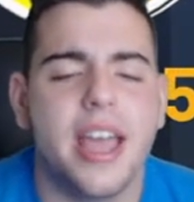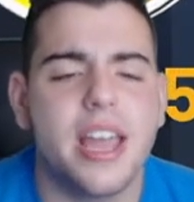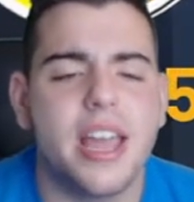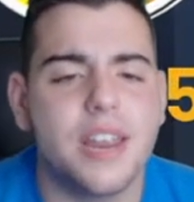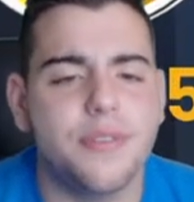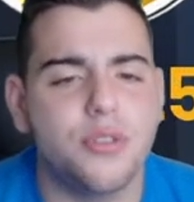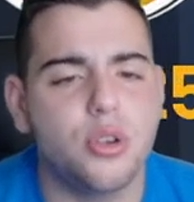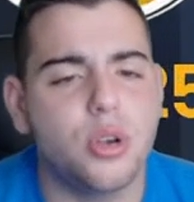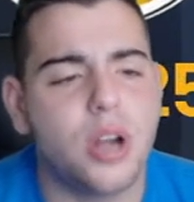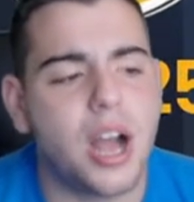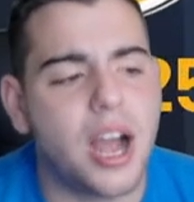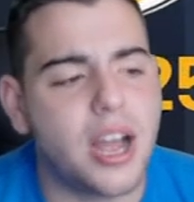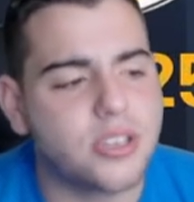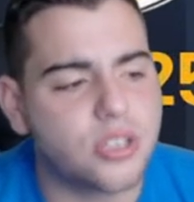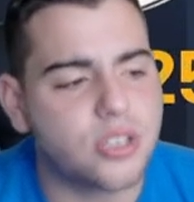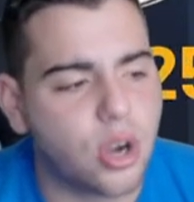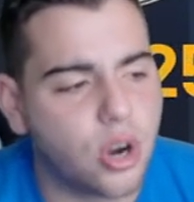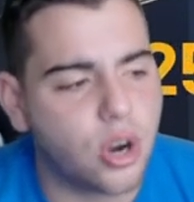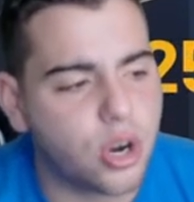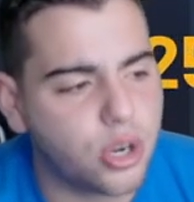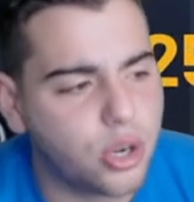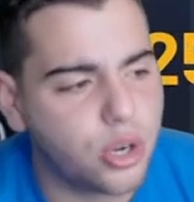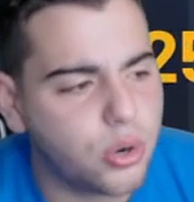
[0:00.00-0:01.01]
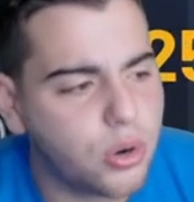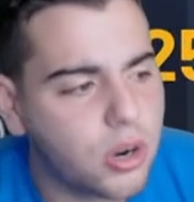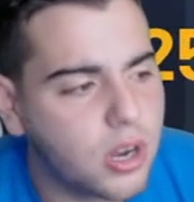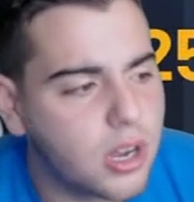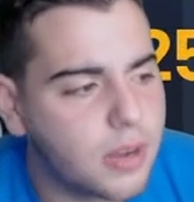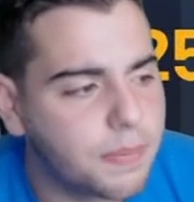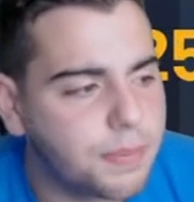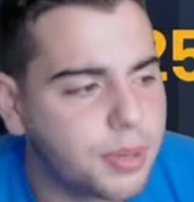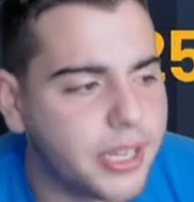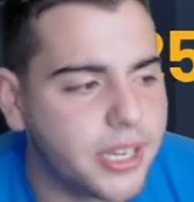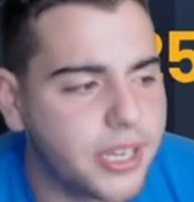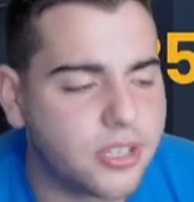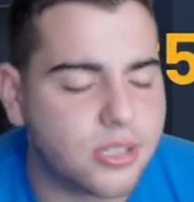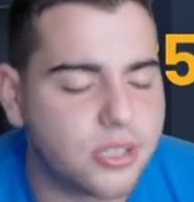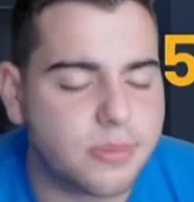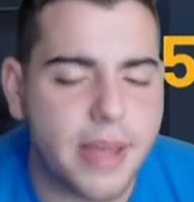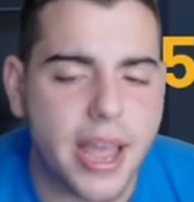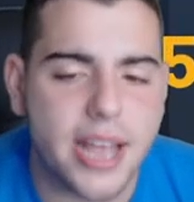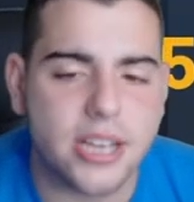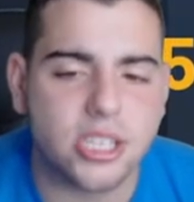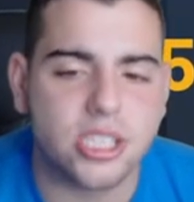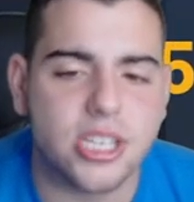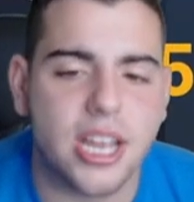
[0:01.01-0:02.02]
And if you guys are new, please
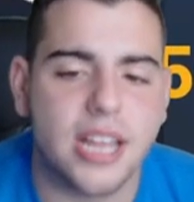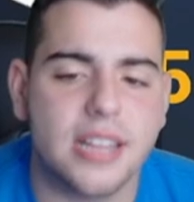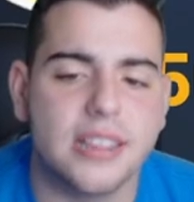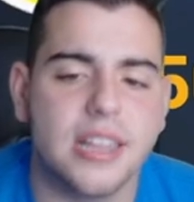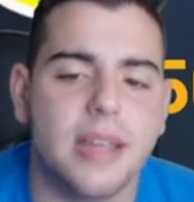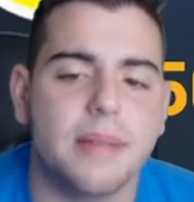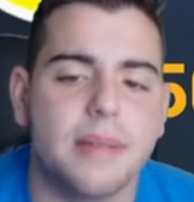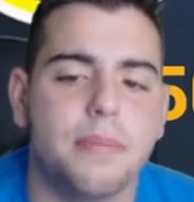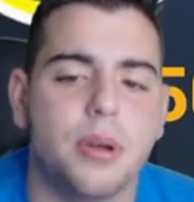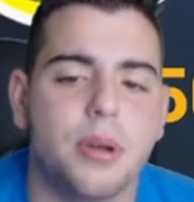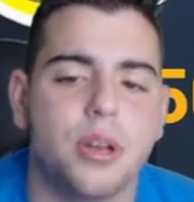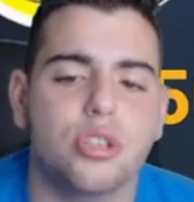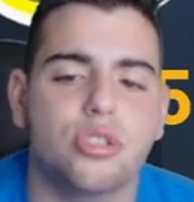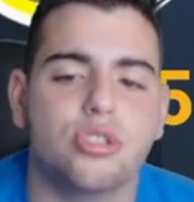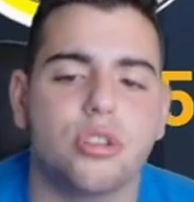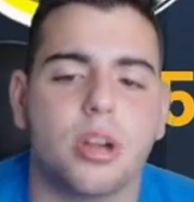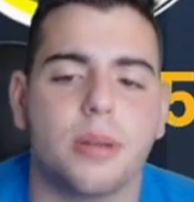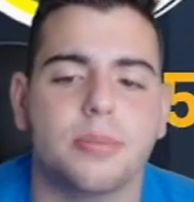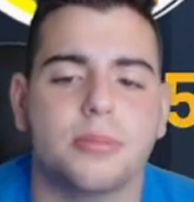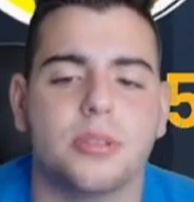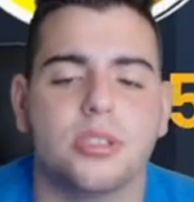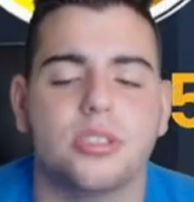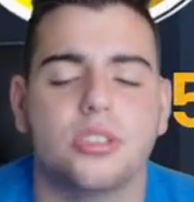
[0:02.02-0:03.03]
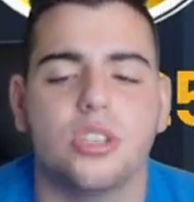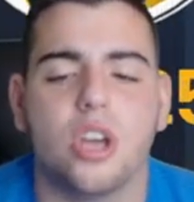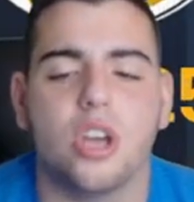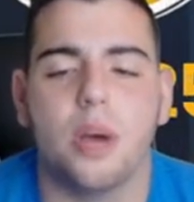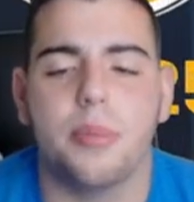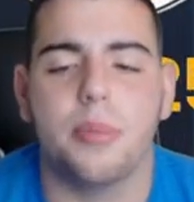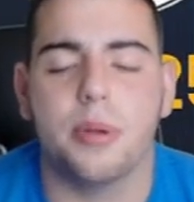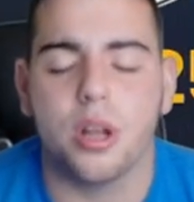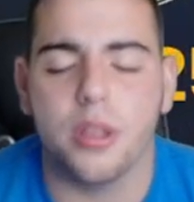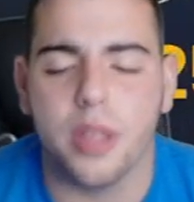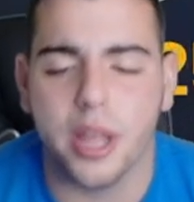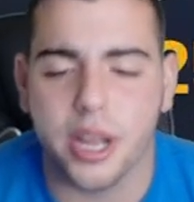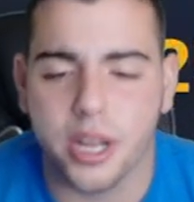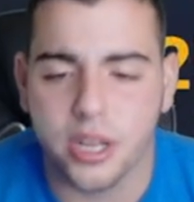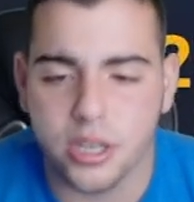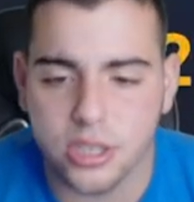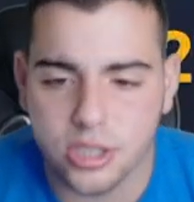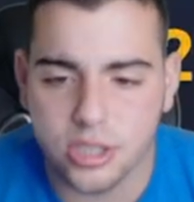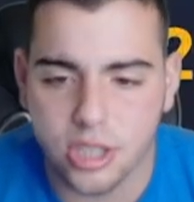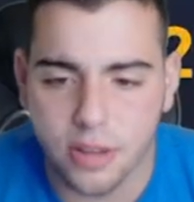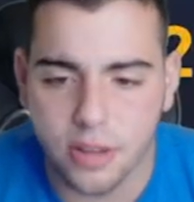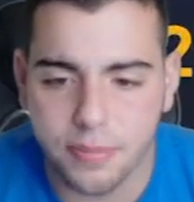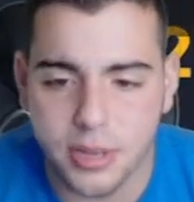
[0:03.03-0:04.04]
smash that like button, drop the sub, and all that good
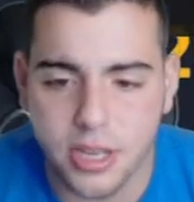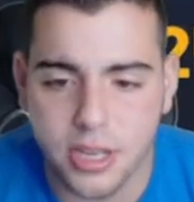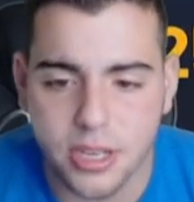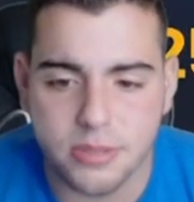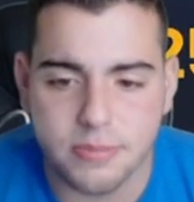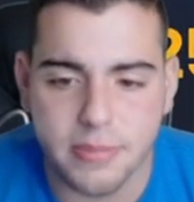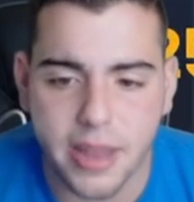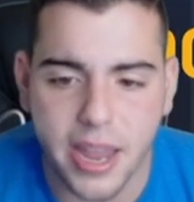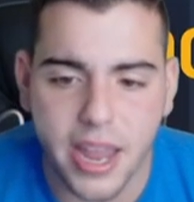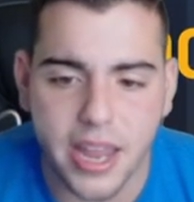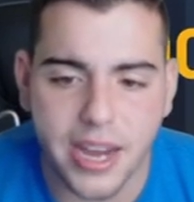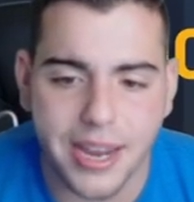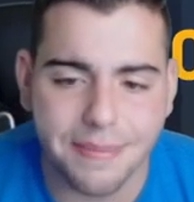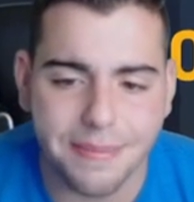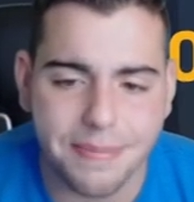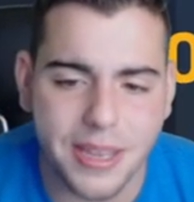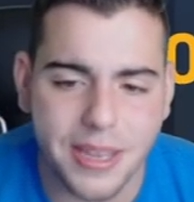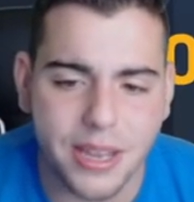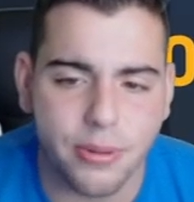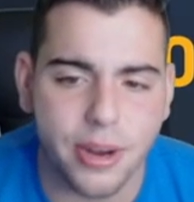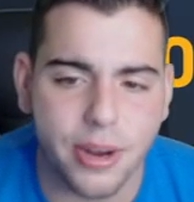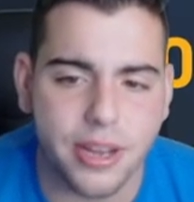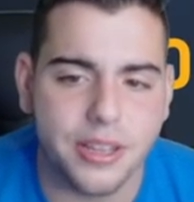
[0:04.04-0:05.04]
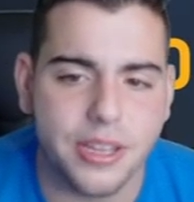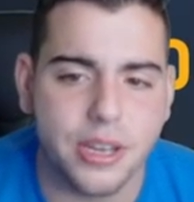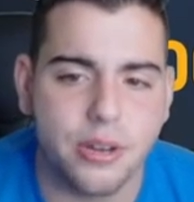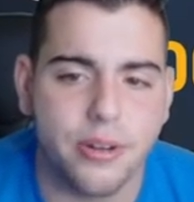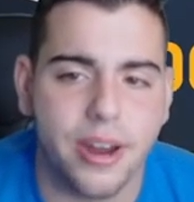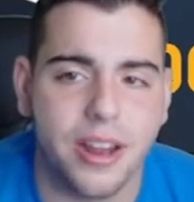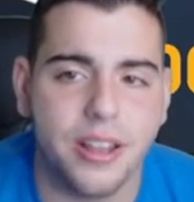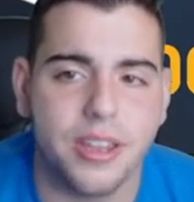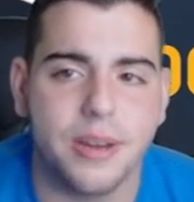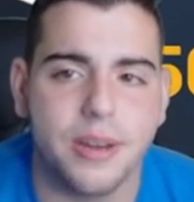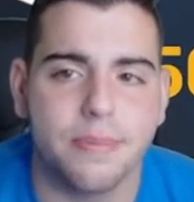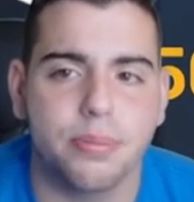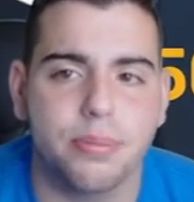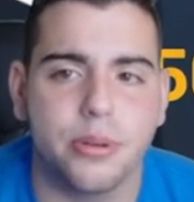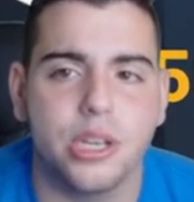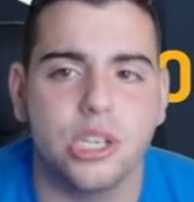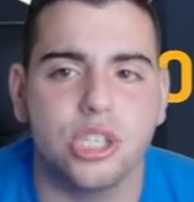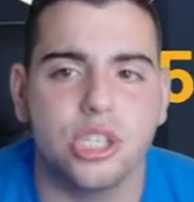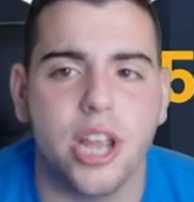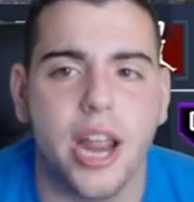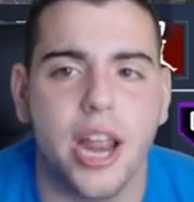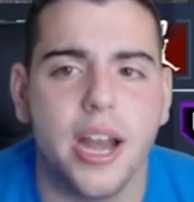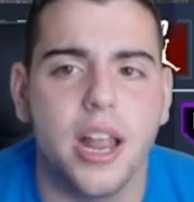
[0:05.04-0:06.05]
stuff because, man, it'd be greatly, greatly
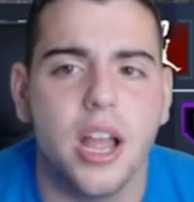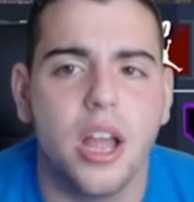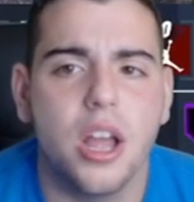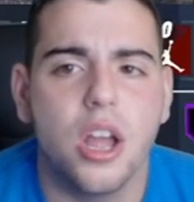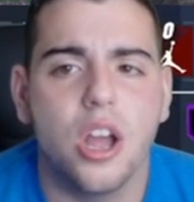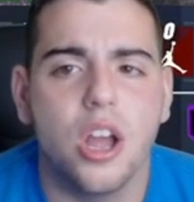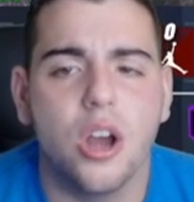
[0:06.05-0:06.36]
appreciated.